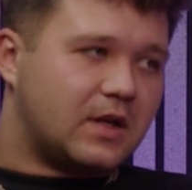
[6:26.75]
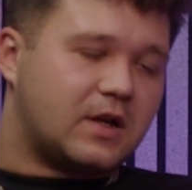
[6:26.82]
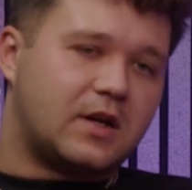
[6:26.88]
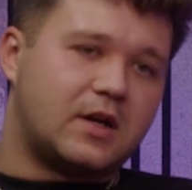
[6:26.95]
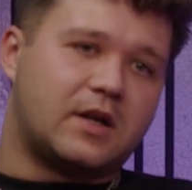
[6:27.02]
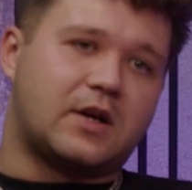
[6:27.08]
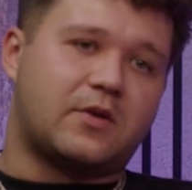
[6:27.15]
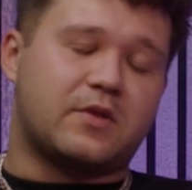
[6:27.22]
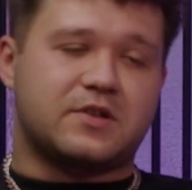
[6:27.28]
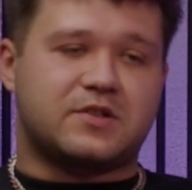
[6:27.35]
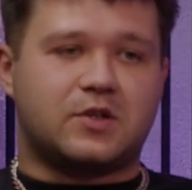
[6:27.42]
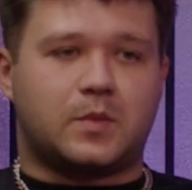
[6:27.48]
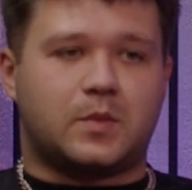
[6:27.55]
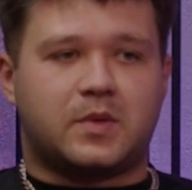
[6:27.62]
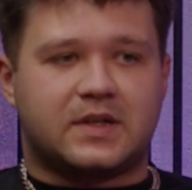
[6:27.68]
that was the
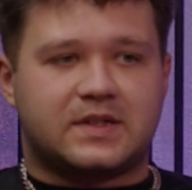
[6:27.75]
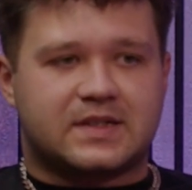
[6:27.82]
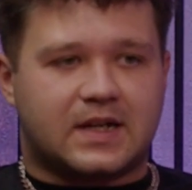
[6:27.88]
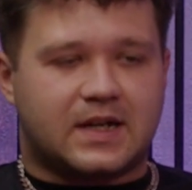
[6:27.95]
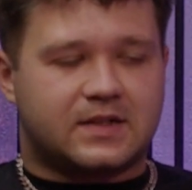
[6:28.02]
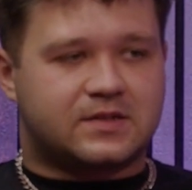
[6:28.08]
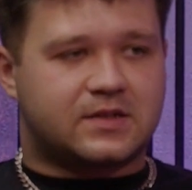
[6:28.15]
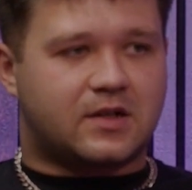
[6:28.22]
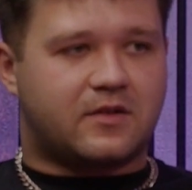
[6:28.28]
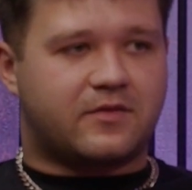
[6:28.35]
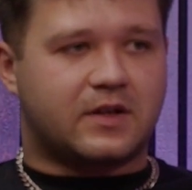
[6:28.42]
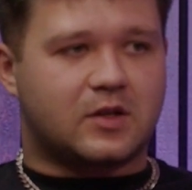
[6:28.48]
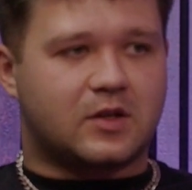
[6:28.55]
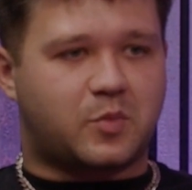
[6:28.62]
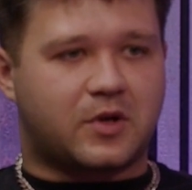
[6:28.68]
Super League side, so I
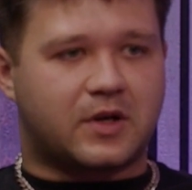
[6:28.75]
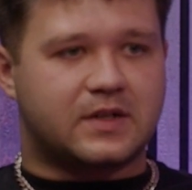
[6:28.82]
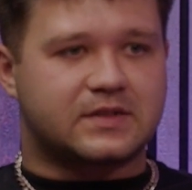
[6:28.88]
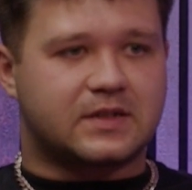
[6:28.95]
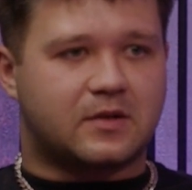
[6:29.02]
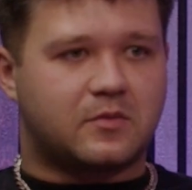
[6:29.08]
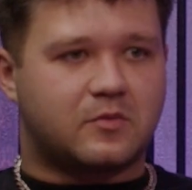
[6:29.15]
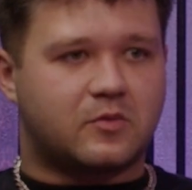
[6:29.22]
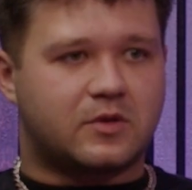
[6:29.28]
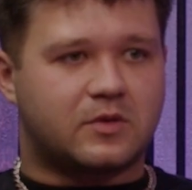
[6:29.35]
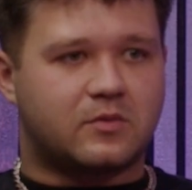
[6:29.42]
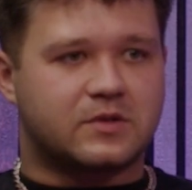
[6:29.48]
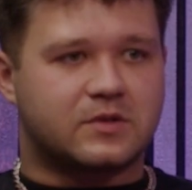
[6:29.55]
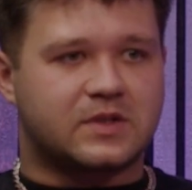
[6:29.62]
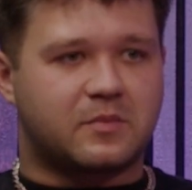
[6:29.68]
think the players that
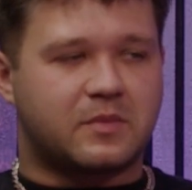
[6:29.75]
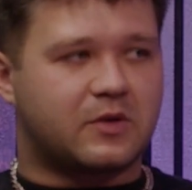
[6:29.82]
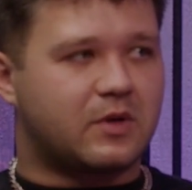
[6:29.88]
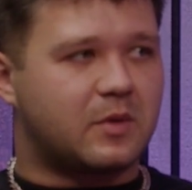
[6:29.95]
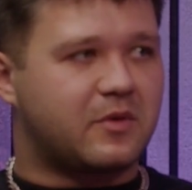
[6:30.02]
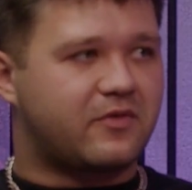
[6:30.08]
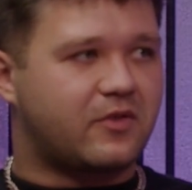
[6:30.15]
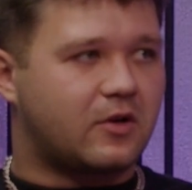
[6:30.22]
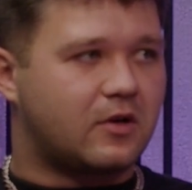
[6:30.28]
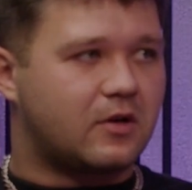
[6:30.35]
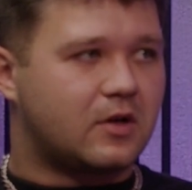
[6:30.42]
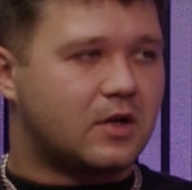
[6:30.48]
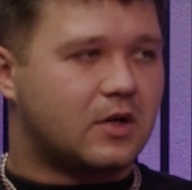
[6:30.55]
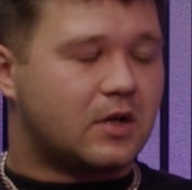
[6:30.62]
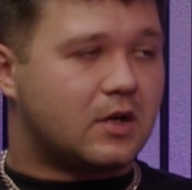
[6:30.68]
was at Medway before
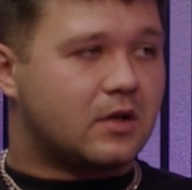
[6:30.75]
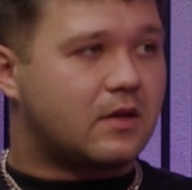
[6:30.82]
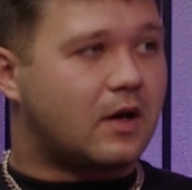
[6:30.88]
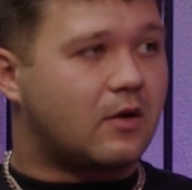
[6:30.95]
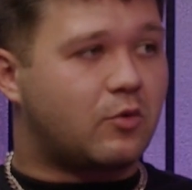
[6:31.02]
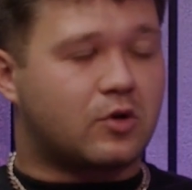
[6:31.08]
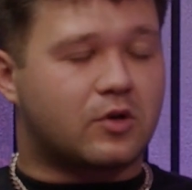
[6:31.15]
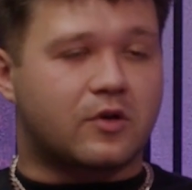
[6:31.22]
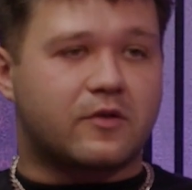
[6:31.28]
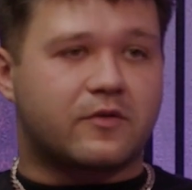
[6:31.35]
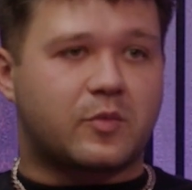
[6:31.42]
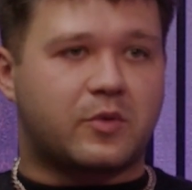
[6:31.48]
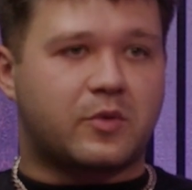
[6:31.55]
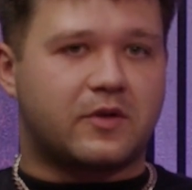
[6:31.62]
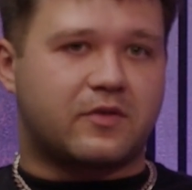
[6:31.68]
that were good enough
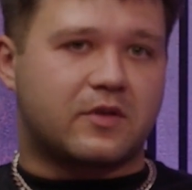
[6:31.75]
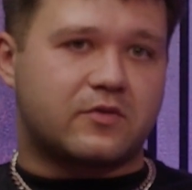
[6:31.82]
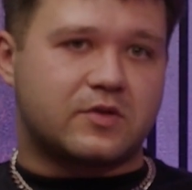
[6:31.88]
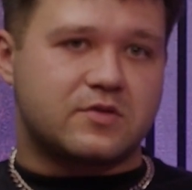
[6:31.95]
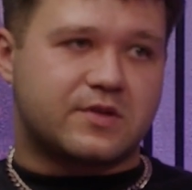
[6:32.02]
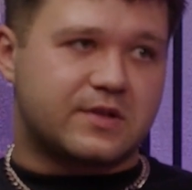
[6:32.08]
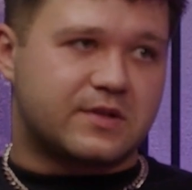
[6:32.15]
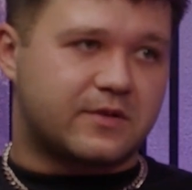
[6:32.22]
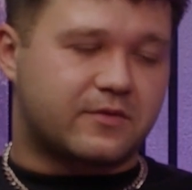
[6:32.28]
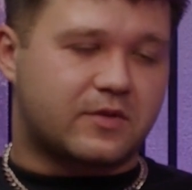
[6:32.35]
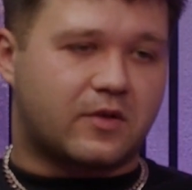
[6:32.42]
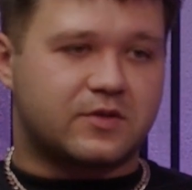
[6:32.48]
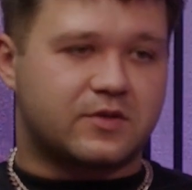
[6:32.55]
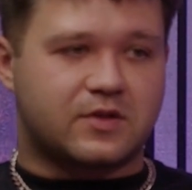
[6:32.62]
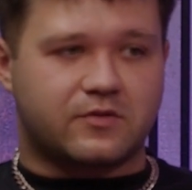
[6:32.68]
to play for the Roosters have
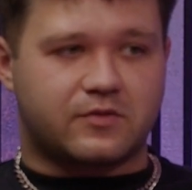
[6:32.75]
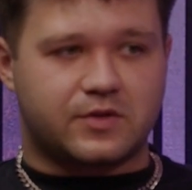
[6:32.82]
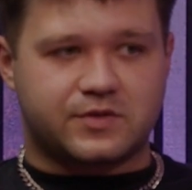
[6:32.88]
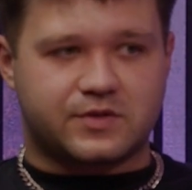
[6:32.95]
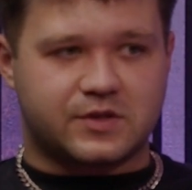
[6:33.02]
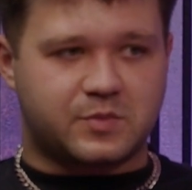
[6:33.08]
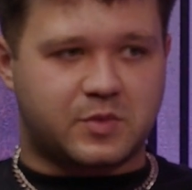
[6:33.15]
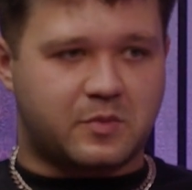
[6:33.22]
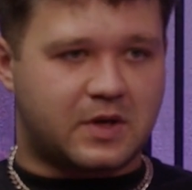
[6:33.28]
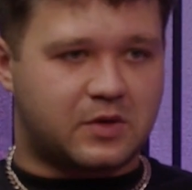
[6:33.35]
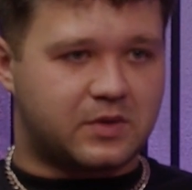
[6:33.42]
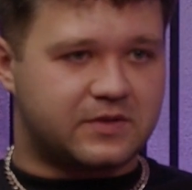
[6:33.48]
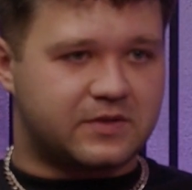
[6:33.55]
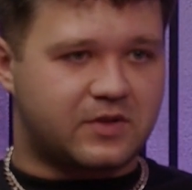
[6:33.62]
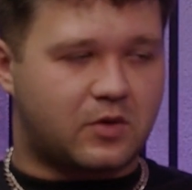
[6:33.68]
gone to the Roosters, but
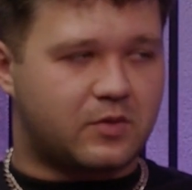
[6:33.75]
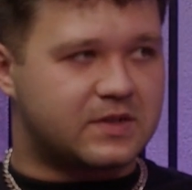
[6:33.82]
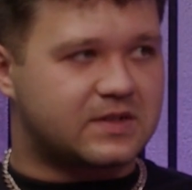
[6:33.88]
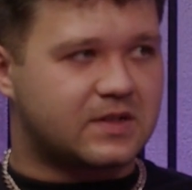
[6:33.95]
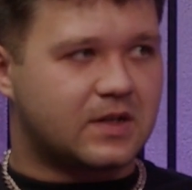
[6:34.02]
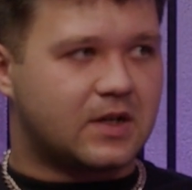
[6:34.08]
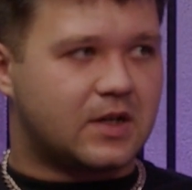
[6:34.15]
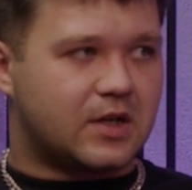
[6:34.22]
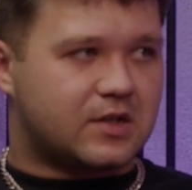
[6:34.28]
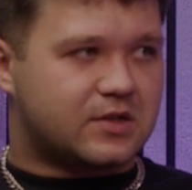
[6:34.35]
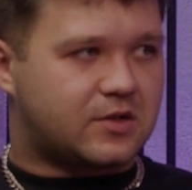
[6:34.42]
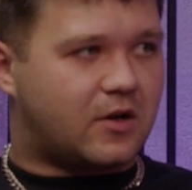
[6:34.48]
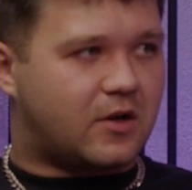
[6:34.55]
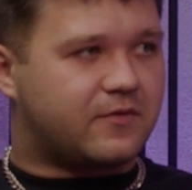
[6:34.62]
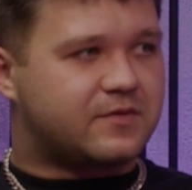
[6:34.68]
Medway have always
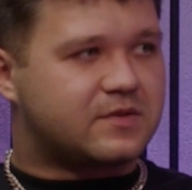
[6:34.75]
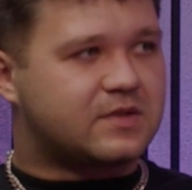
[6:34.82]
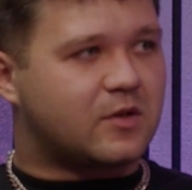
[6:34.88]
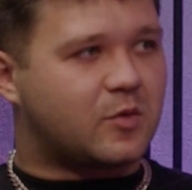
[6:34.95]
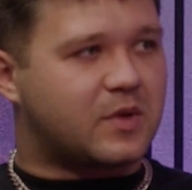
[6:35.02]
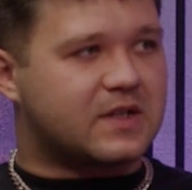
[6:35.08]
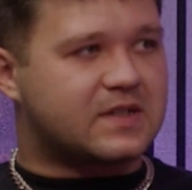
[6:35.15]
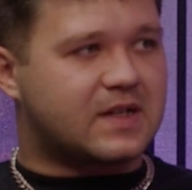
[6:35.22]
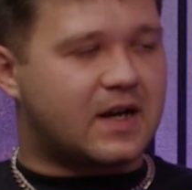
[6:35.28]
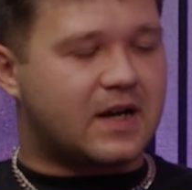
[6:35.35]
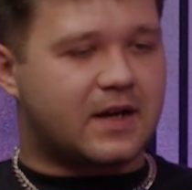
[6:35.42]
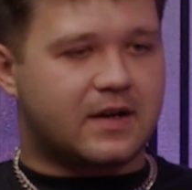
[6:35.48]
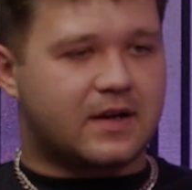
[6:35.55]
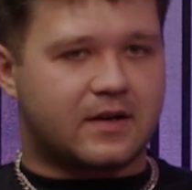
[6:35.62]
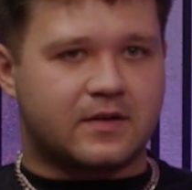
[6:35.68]
sort of still been
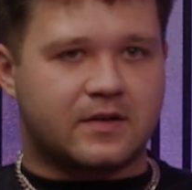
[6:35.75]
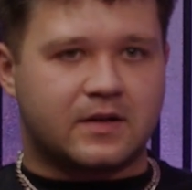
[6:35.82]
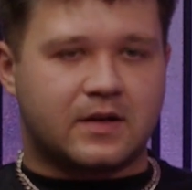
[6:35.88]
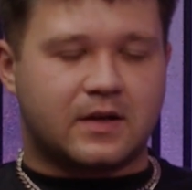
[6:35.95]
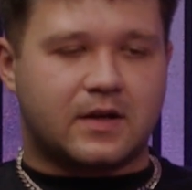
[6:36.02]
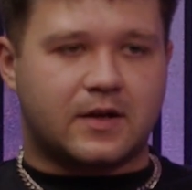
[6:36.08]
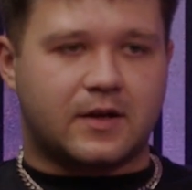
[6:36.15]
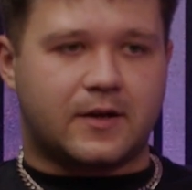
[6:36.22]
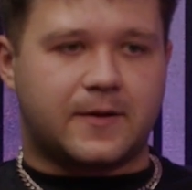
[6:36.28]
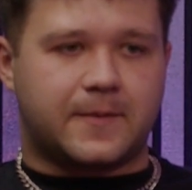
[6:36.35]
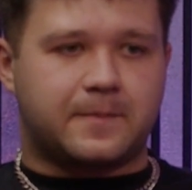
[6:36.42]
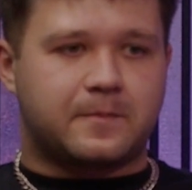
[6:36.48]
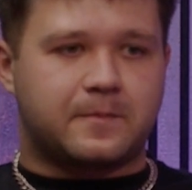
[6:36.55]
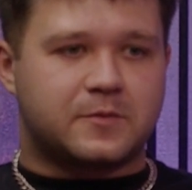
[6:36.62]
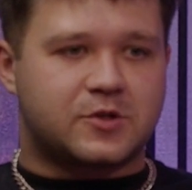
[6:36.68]
aside
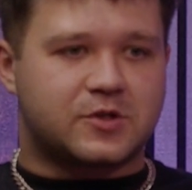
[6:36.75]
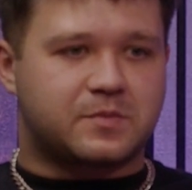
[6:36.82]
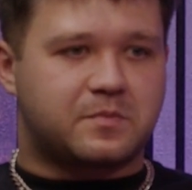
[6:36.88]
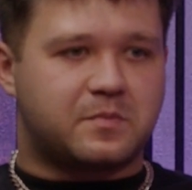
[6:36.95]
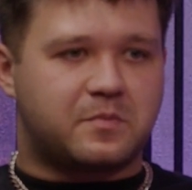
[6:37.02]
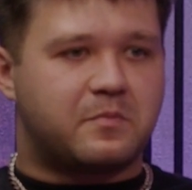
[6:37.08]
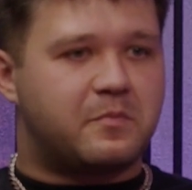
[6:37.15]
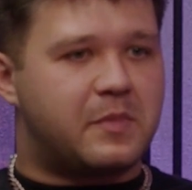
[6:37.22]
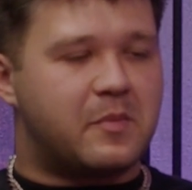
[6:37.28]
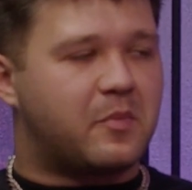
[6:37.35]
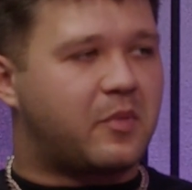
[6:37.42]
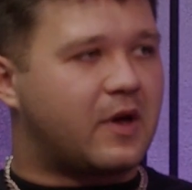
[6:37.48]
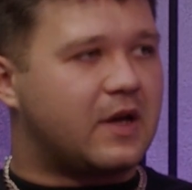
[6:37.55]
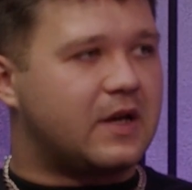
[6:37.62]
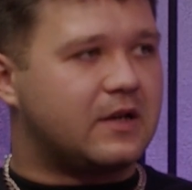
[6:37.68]
and just been
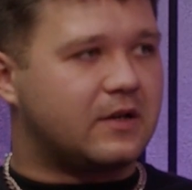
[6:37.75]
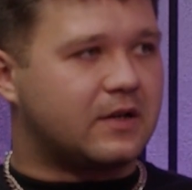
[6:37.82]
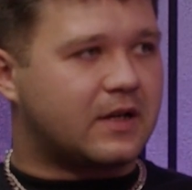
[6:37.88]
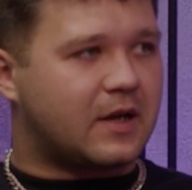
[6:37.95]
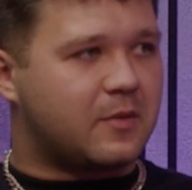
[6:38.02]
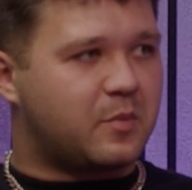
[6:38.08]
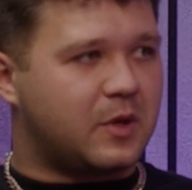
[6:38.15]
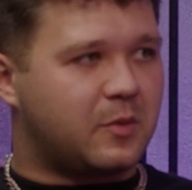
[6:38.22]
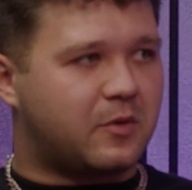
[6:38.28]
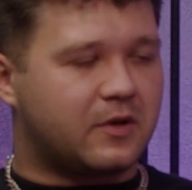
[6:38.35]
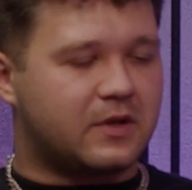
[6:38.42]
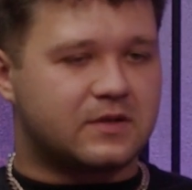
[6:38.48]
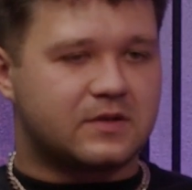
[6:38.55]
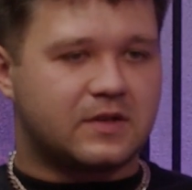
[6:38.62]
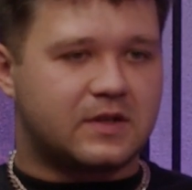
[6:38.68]
playing and getting people
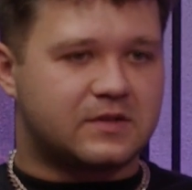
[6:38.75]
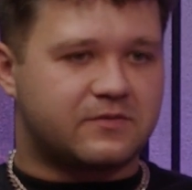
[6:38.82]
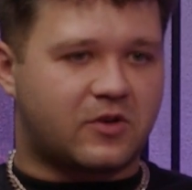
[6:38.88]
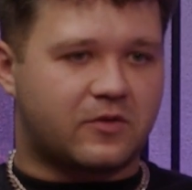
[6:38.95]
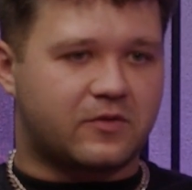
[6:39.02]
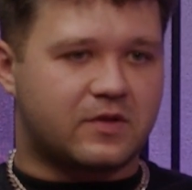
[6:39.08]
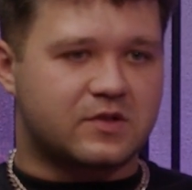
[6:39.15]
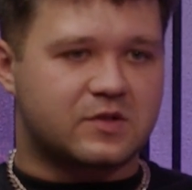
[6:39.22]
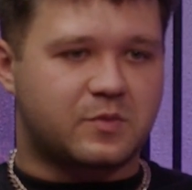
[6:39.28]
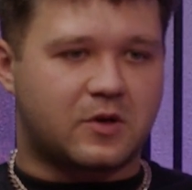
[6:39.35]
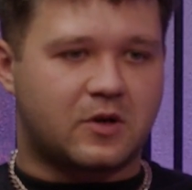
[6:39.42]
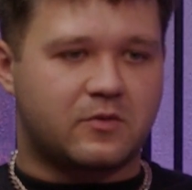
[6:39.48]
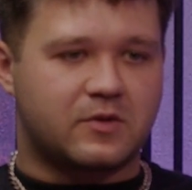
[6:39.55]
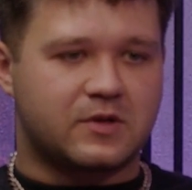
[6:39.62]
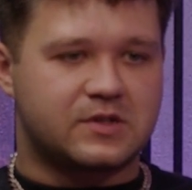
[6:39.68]
involved in the
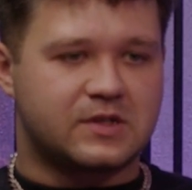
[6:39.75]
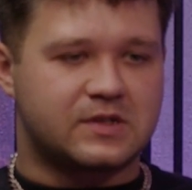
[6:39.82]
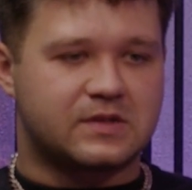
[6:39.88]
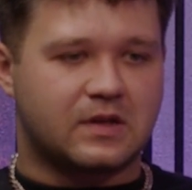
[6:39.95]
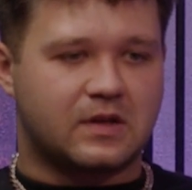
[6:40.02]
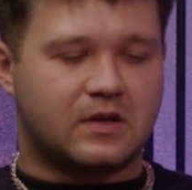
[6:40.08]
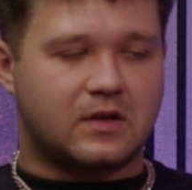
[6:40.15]
sport, which is